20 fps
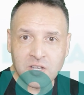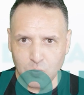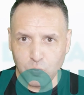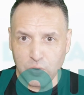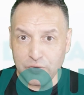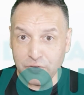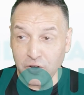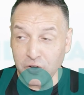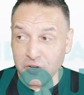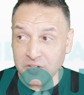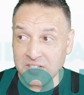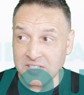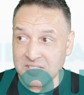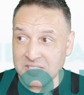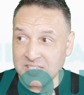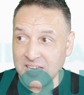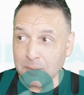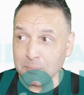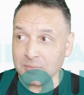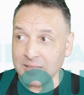We've heard in
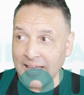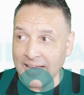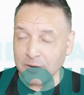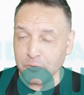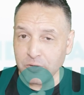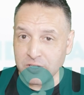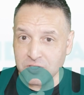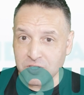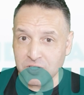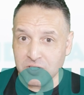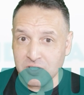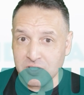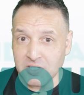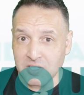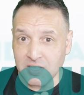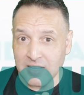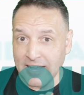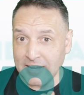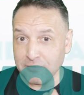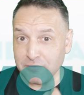some languages,
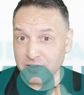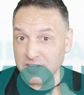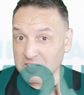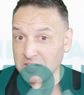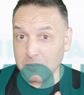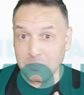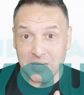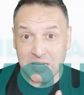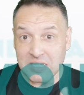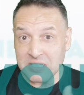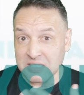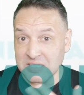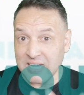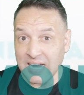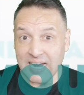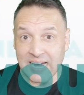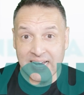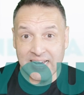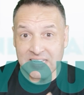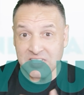like Vietnamese,
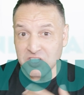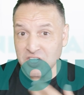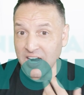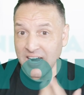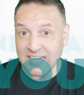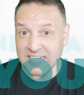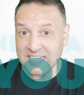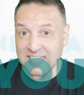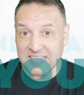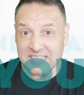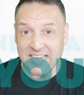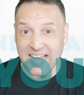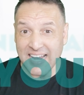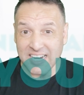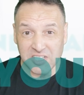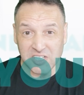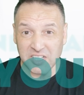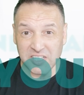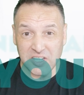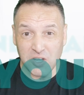Thai, Chinese,
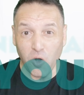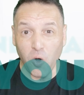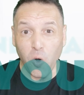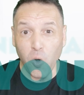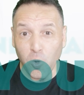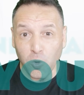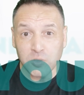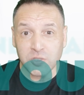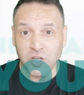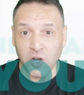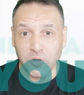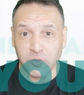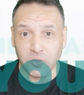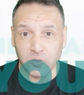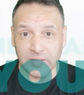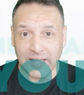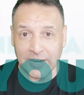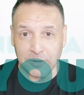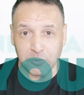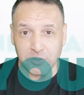actually all tonal
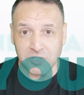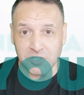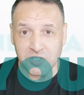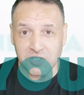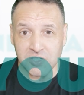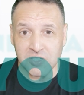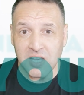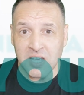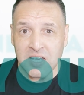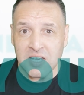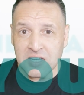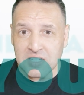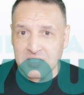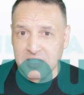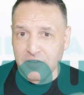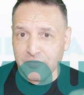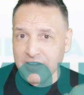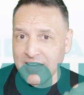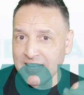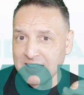languages,
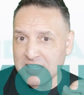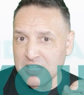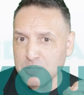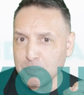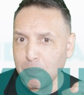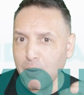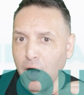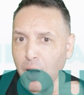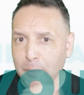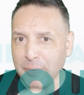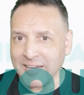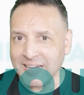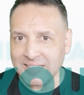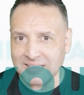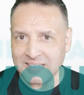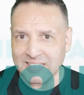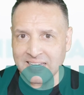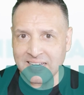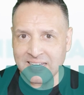never get this popping at the